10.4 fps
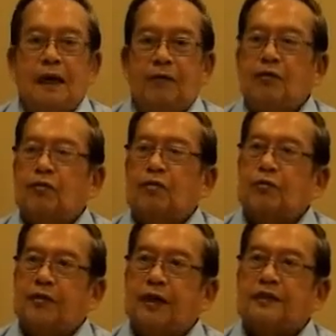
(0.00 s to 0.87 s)
If you want
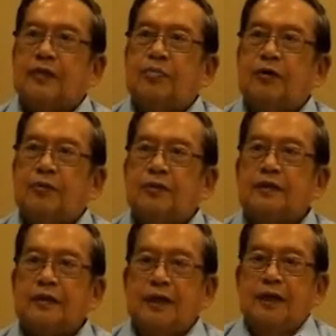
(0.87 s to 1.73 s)
to take
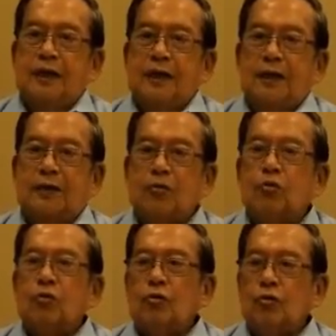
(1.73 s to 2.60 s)
supplements, do
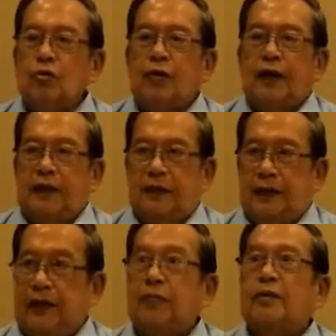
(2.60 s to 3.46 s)
look at the
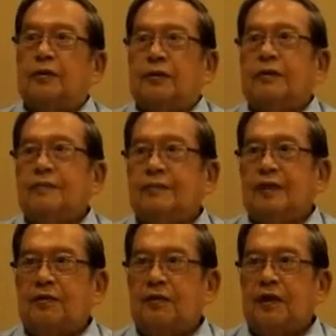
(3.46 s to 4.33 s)
label.
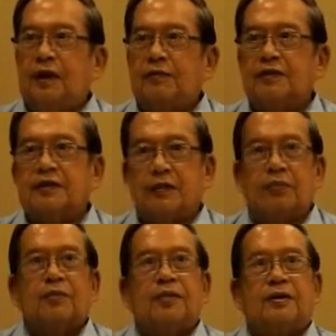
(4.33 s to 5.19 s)
Every
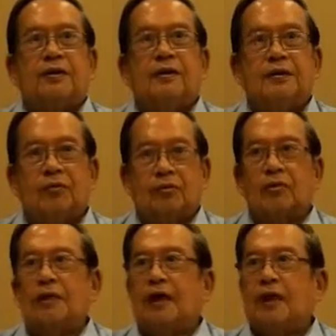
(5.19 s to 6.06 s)
supplement
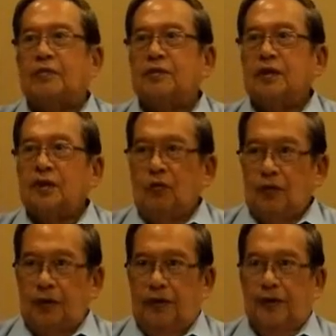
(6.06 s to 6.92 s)
bottle comes
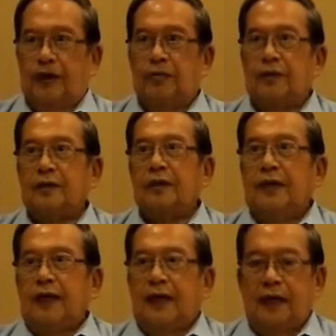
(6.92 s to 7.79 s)
with a label,
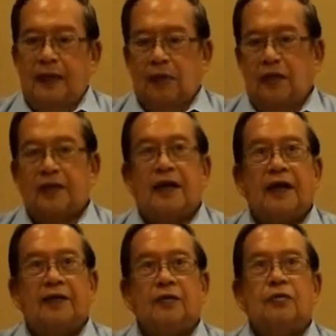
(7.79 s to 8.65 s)
and they will
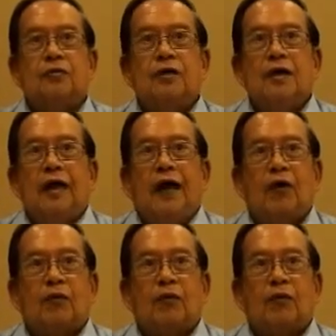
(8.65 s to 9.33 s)
tell you how